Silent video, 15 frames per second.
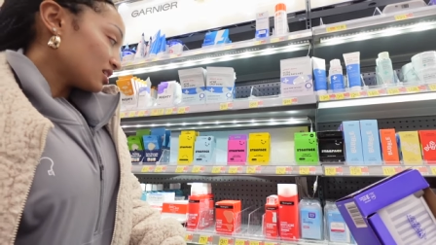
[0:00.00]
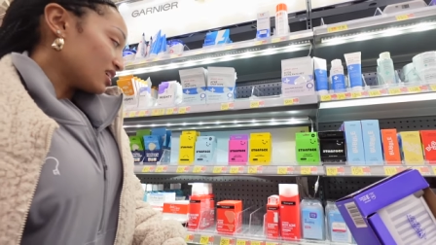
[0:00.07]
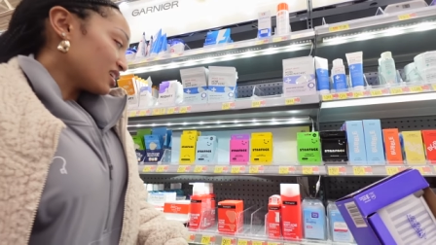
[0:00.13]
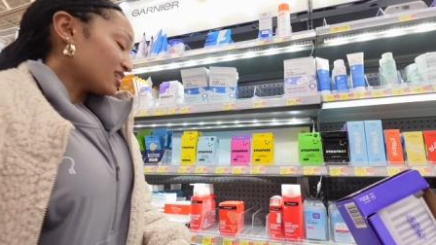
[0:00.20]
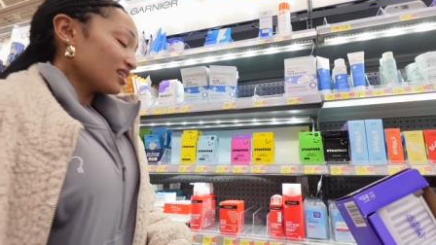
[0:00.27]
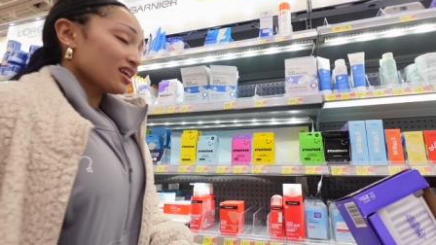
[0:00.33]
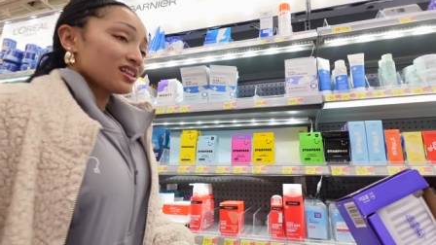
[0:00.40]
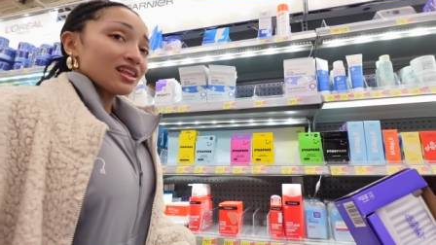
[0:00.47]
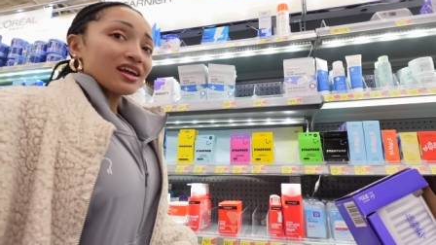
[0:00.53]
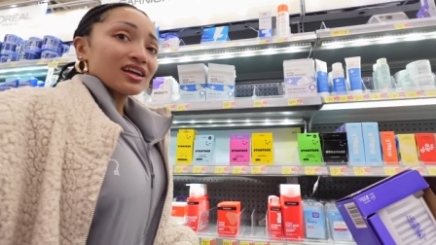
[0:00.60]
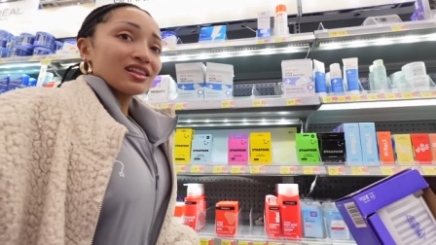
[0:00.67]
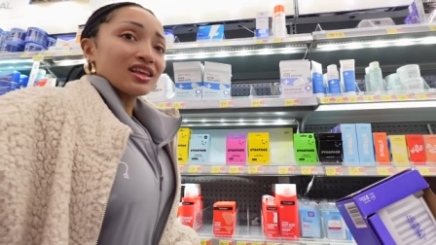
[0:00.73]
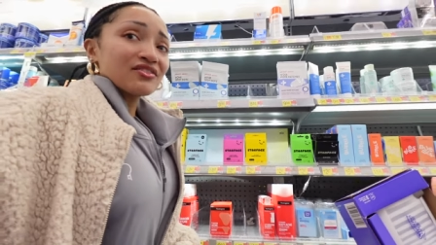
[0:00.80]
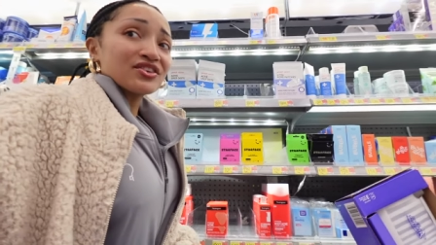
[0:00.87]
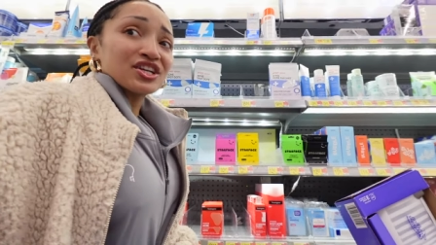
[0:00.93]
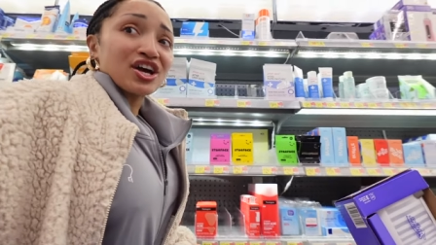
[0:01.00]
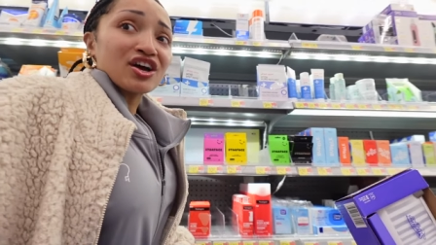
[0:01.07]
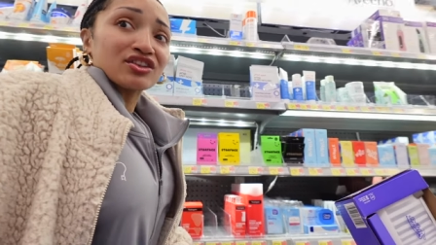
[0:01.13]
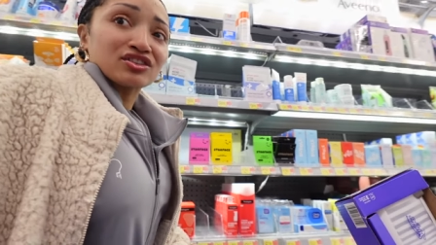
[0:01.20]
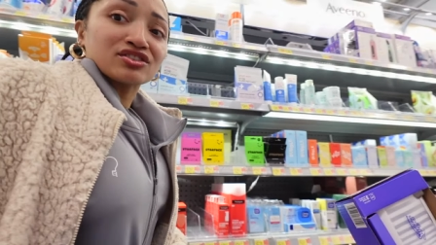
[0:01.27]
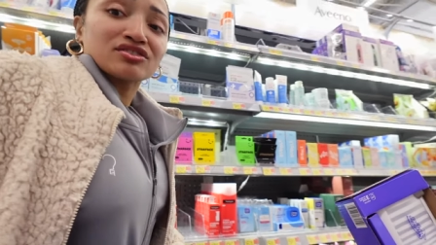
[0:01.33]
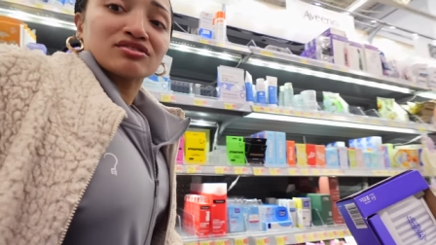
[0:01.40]
And they, like,
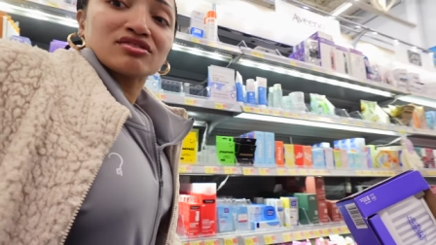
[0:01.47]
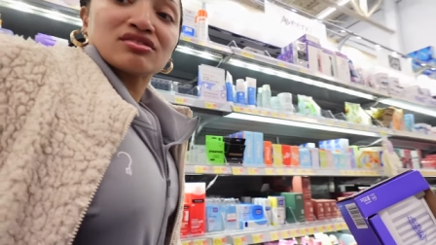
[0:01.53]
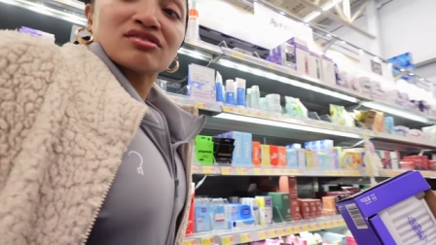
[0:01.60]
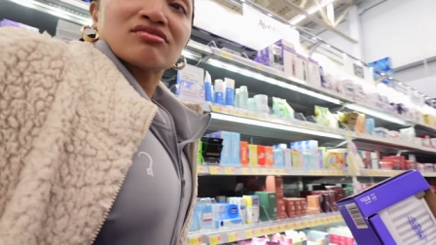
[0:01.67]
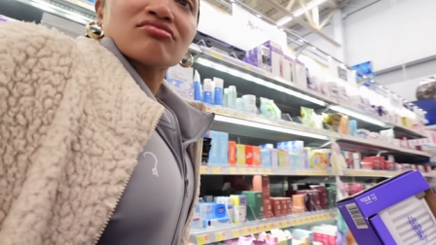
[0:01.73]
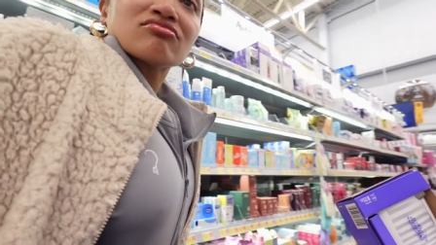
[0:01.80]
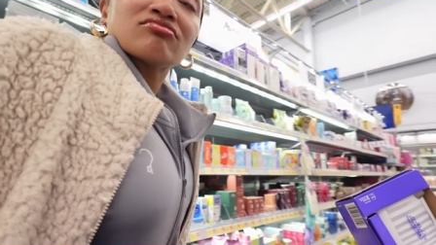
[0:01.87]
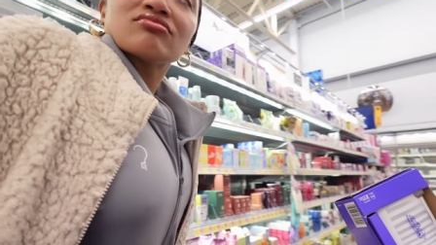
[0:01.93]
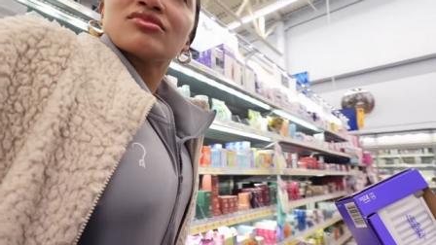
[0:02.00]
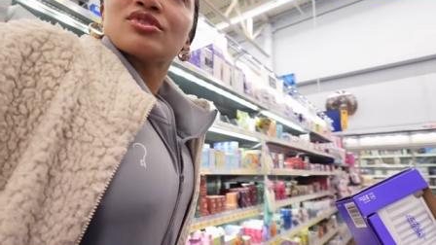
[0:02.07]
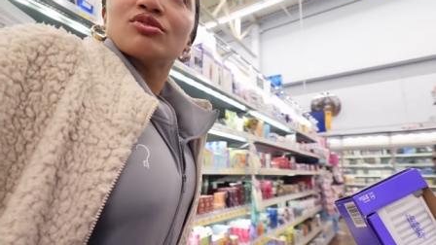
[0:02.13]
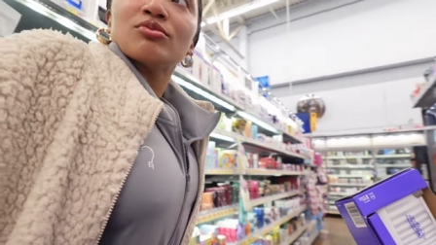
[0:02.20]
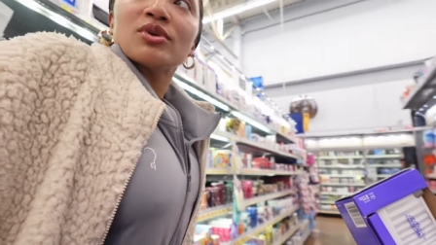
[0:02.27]
$11. Too